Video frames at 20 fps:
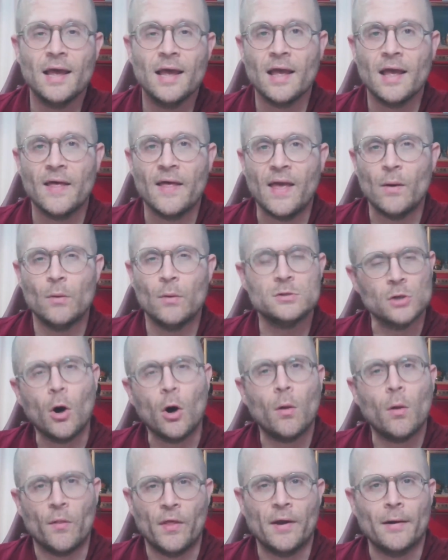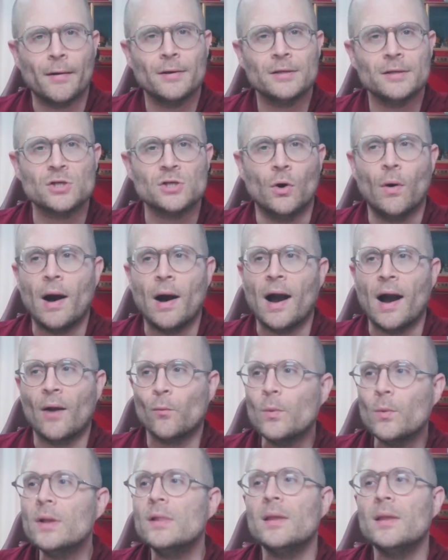It was all there. So I
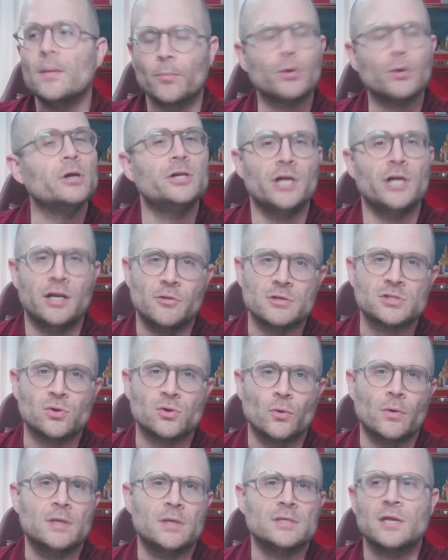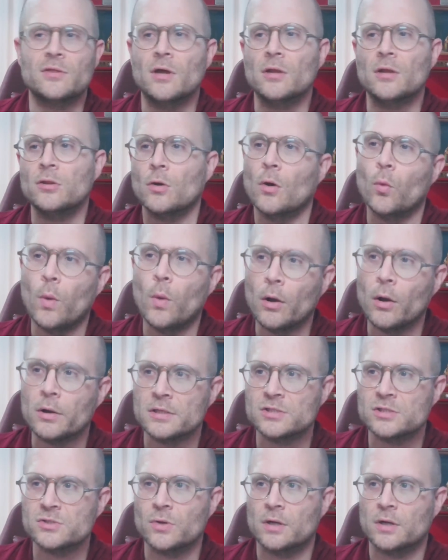really appreciated the stories. I thought they were well
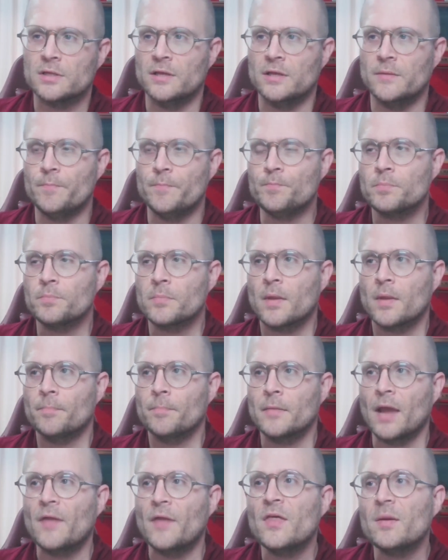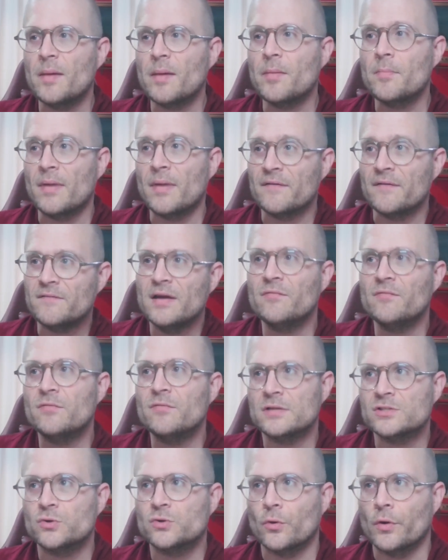constructed. I think maybe my favorite
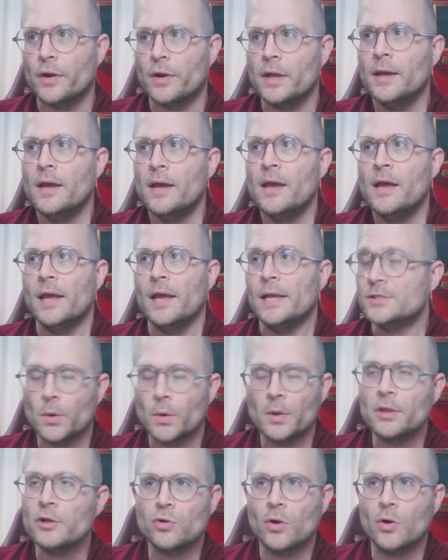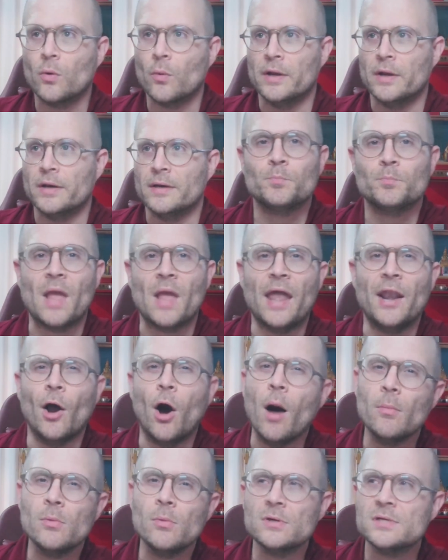story is a really short one, and it
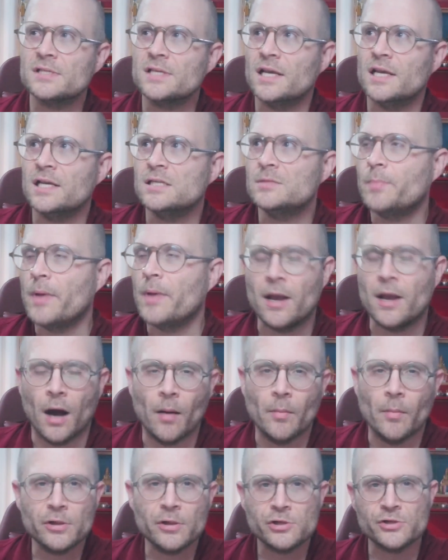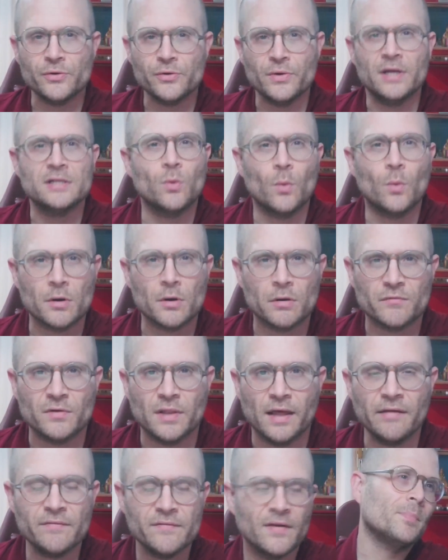almost is paying homage to It's a Wonderful
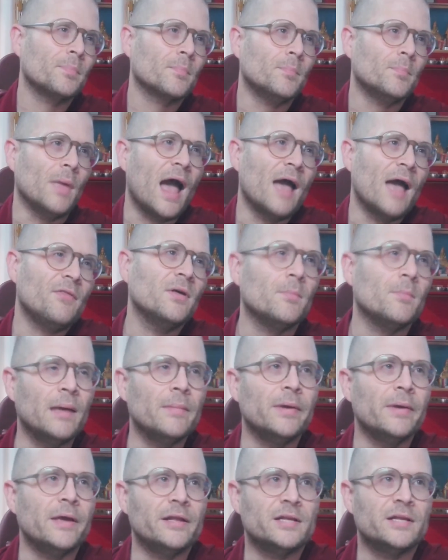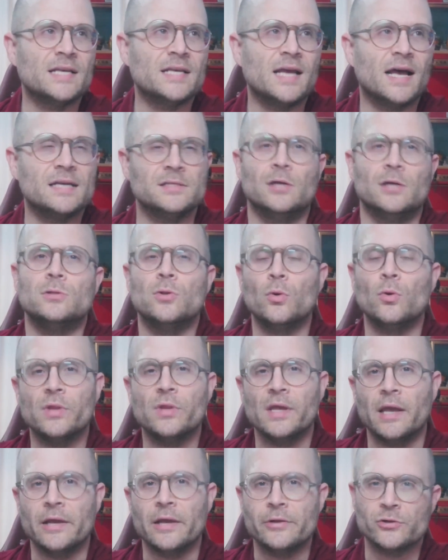Life. I think maybe it just has a lonely,
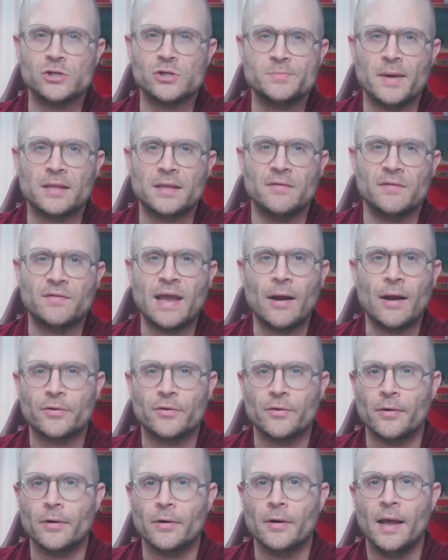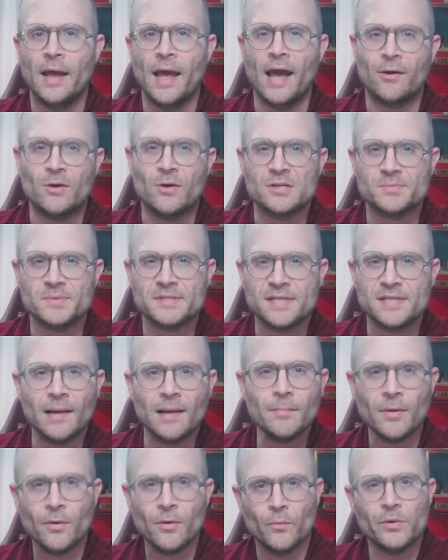introspective character at Christmas time,
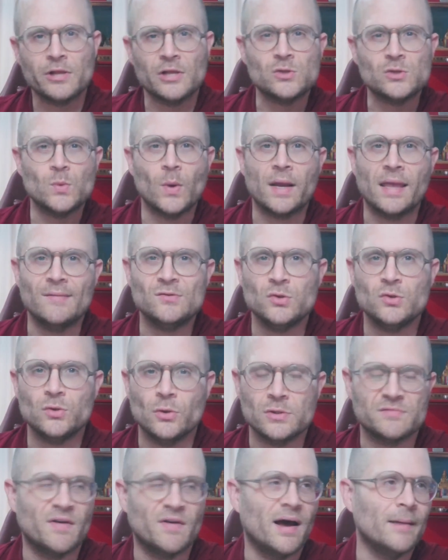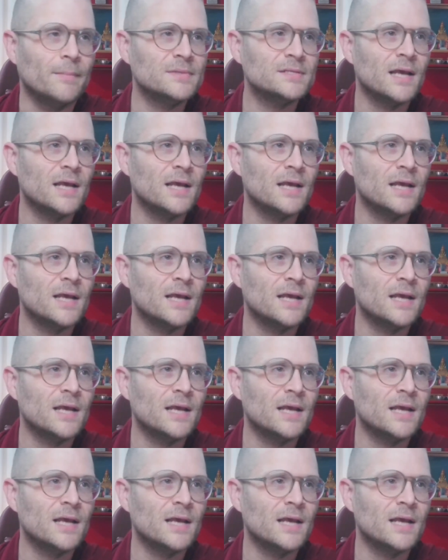which is what gives you those vibes.